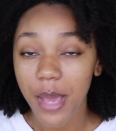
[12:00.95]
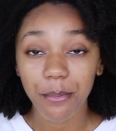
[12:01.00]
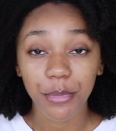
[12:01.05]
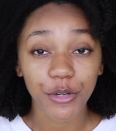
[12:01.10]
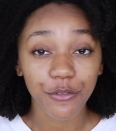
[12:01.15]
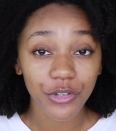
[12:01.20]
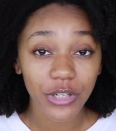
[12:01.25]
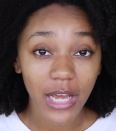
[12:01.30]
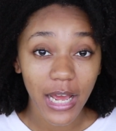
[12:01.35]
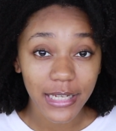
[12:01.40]
But
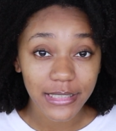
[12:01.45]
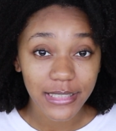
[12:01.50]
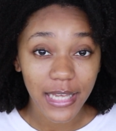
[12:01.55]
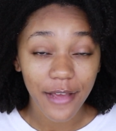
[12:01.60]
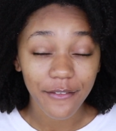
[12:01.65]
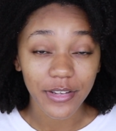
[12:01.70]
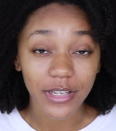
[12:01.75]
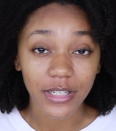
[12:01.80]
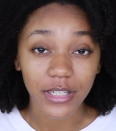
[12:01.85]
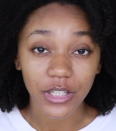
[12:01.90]
if you guys have
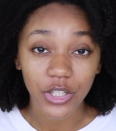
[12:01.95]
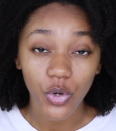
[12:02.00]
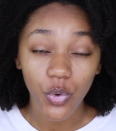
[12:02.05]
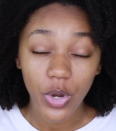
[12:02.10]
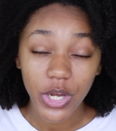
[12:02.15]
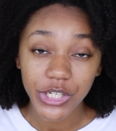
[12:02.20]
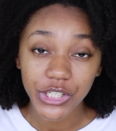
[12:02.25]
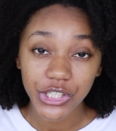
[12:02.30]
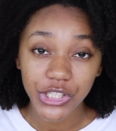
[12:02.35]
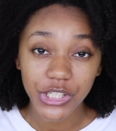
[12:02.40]
any
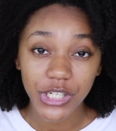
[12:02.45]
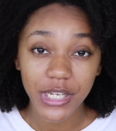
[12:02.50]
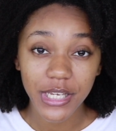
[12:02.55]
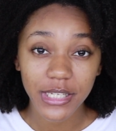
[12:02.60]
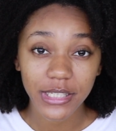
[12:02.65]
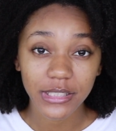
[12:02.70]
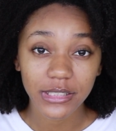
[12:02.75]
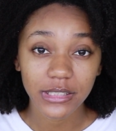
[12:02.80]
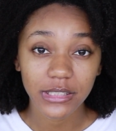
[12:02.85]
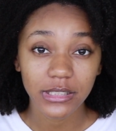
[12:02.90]

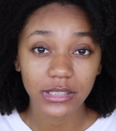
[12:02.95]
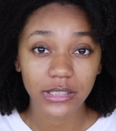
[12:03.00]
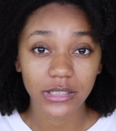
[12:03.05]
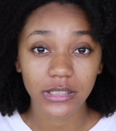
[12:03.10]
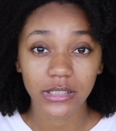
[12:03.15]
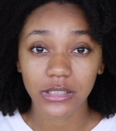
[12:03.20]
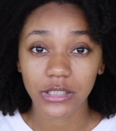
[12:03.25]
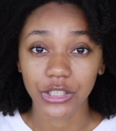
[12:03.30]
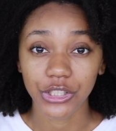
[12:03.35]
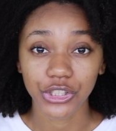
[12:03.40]
questions,
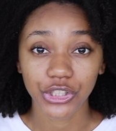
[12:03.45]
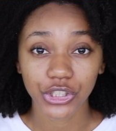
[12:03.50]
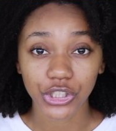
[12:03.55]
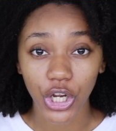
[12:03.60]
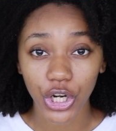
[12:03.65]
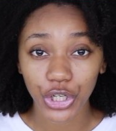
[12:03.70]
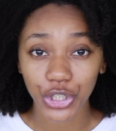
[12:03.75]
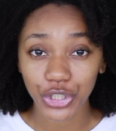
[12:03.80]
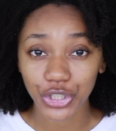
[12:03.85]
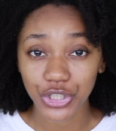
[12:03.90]

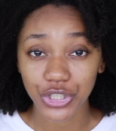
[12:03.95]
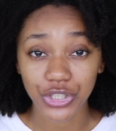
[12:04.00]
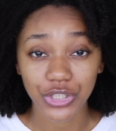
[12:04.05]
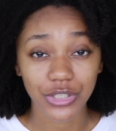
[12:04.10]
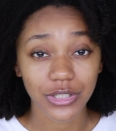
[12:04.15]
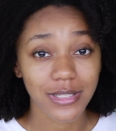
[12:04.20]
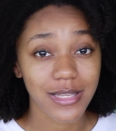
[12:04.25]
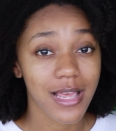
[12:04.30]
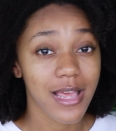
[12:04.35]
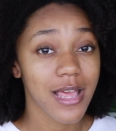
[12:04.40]

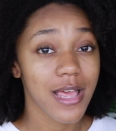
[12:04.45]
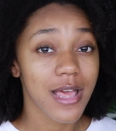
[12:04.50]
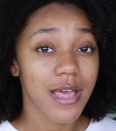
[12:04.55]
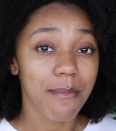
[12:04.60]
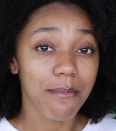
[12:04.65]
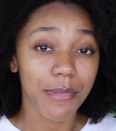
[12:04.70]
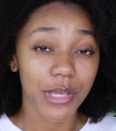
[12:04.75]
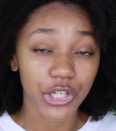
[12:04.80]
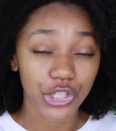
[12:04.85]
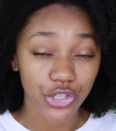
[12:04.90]
concerns,
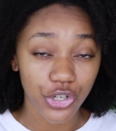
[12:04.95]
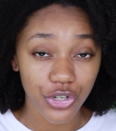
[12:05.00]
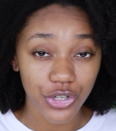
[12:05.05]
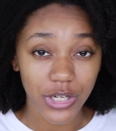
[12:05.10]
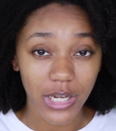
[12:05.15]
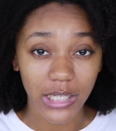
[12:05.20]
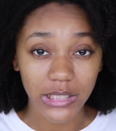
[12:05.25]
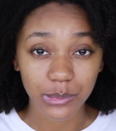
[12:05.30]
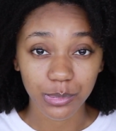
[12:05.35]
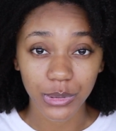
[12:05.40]
make sure you
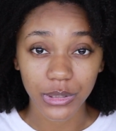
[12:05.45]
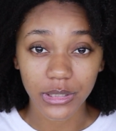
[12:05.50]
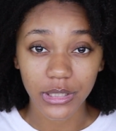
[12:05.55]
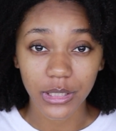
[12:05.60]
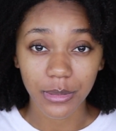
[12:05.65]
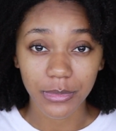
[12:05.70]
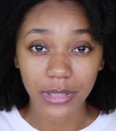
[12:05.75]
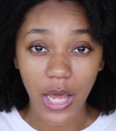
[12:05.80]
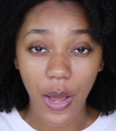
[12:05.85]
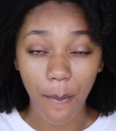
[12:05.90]
guys put
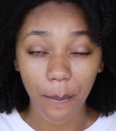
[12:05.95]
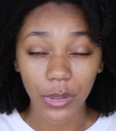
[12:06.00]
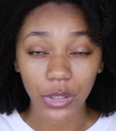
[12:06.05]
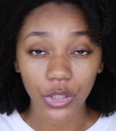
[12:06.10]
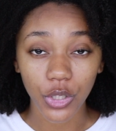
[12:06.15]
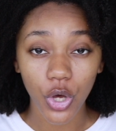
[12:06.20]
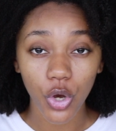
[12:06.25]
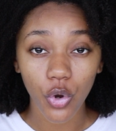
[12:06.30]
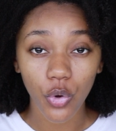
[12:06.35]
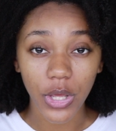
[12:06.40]
them down
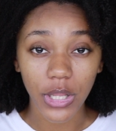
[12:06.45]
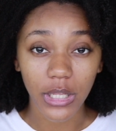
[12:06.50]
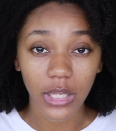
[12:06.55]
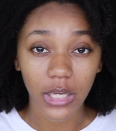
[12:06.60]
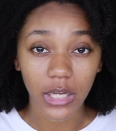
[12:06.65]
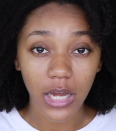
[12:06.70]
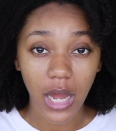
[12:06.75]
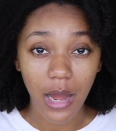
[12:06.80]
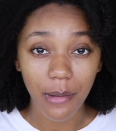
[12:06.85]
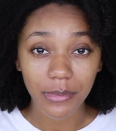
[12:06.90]
below in the
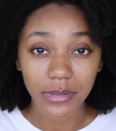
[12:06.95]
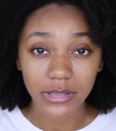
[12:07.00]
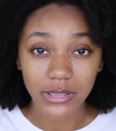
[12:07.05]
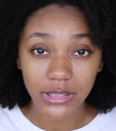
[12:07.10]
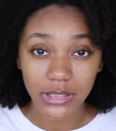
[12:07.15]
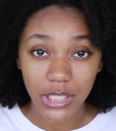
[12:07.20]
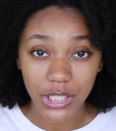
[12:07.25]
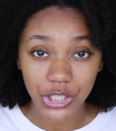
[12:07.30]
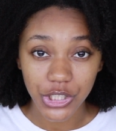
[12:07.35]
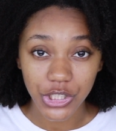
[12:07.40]
comment
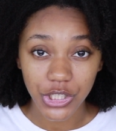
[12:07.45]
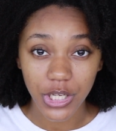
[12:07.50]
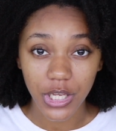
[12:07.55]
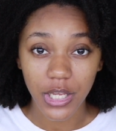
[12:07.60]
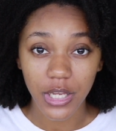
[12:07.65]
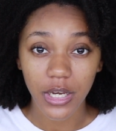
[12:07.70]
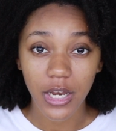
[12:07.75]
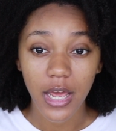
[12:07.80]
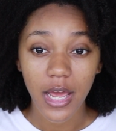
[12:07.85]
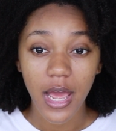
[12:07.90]

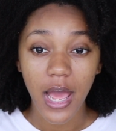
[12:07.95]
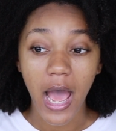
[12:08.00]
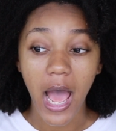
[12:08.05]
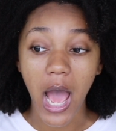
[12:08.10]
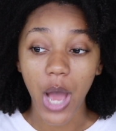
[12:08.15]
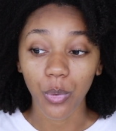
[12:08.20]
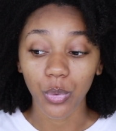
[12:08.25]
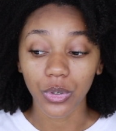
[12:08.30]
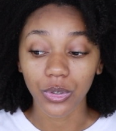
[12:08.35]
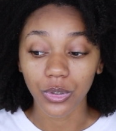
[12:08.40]
section.
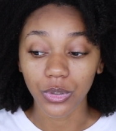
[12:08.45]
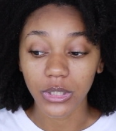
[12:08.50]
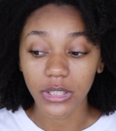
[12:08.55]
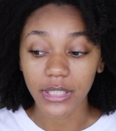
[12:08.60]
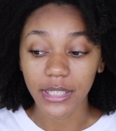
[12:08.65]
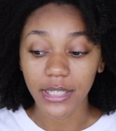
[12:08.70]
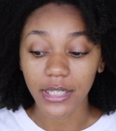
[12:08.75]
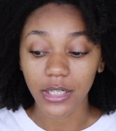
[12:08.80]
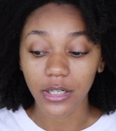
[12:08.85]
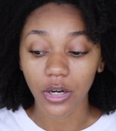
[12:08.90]
I will
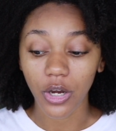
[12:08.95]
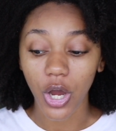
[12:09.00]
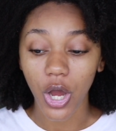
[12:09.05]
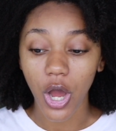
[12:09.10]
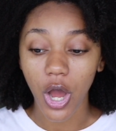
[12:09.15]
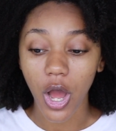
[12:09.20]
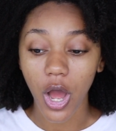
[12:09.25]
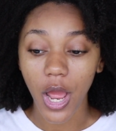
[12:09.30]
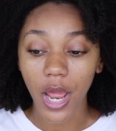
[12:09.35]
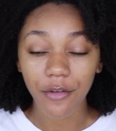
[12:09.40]
link
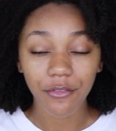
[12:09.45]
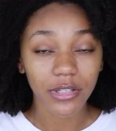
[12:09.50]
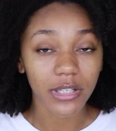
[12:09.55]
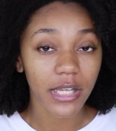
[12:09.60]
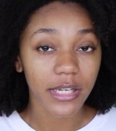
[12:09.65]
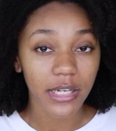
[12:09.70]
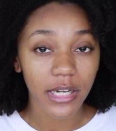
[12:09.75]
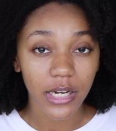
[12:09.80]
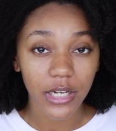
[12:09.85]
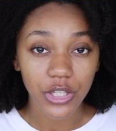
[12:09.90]

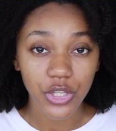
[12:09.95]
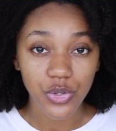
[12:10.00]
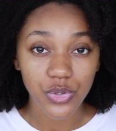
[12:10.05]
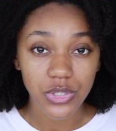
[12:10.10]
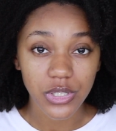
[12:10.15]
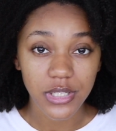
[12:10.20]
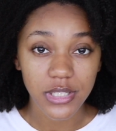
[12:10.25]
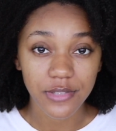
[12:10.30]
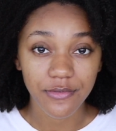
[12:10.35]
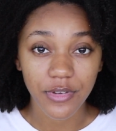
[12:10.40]
everything that I use
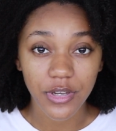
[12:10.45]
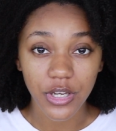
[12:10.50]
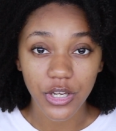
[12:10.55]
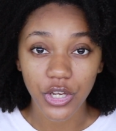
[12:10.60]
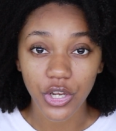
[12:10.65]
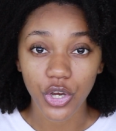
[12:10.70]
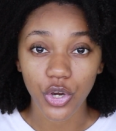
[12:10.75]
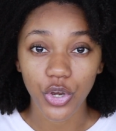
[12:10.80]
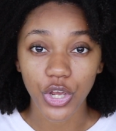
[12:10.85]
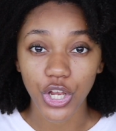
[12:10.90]
in this
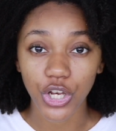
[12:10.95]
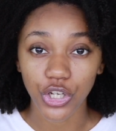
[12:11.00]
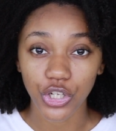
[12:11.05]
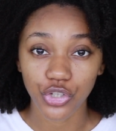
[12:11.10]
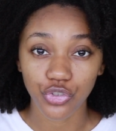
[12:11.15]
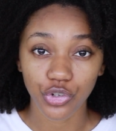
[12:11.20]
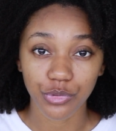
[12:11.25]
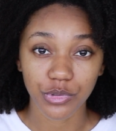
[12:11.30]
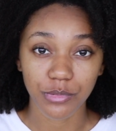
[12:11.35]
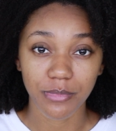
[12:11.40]
video in the
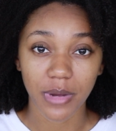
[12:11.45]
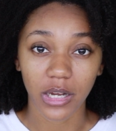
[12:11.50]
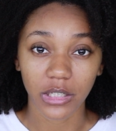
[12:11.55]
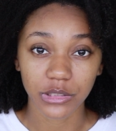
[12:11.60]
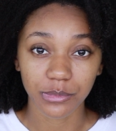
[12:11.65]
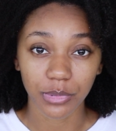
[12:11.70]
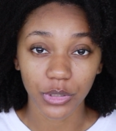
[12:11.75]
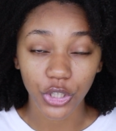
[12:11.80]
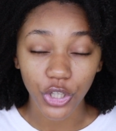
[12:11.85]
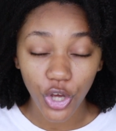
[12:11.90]
description box
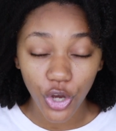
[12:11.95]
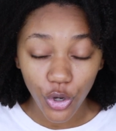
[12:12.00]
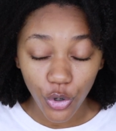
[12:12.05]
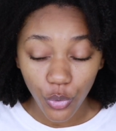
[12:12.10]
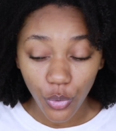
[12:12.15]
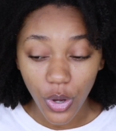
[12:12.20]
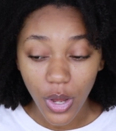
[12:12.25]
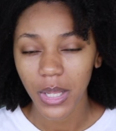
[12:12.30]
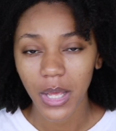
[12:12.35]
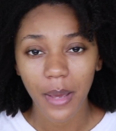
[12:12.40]

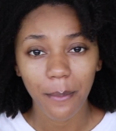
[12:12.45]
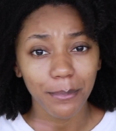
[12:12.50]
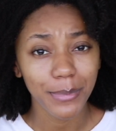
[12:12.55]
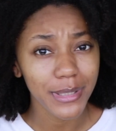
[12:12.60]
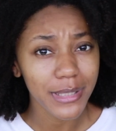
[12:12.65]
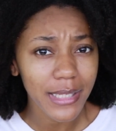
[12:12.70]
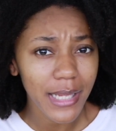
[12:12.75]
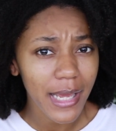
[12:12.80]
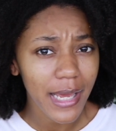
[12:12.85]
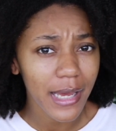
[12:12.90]
below.
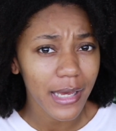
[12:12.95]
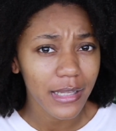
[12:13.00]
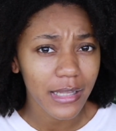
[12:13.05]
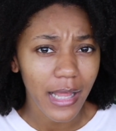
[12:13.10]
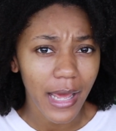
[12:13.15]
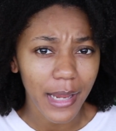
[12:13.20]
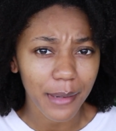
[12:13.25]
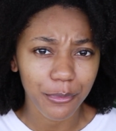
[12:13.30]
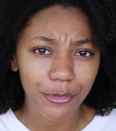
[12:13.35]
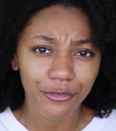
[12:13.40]
But yeah,
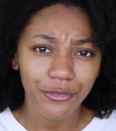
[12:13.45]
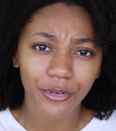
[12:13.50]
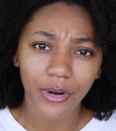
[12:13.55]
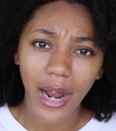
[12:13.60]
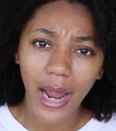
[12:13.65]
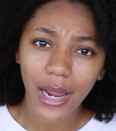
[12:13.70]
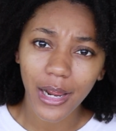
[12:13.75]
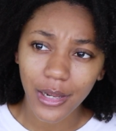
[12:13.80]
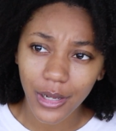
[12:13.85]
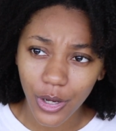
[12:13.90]
like before
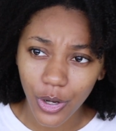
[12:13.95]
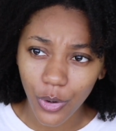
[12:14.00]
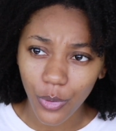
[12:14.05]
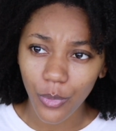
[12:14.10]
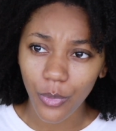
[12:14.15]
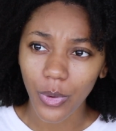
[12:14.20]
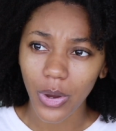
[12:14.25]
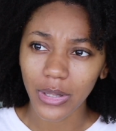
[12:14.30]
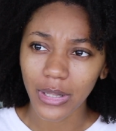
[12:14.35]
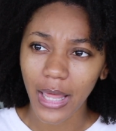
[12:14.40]
I
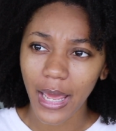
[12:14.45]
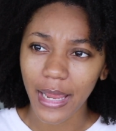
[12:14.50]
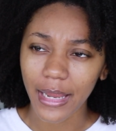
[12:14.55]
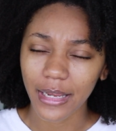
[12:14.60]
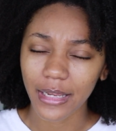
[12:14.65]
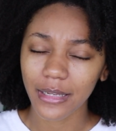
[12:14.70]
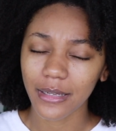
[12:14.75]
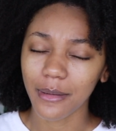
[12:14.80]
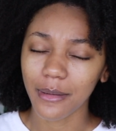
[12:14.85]
go, like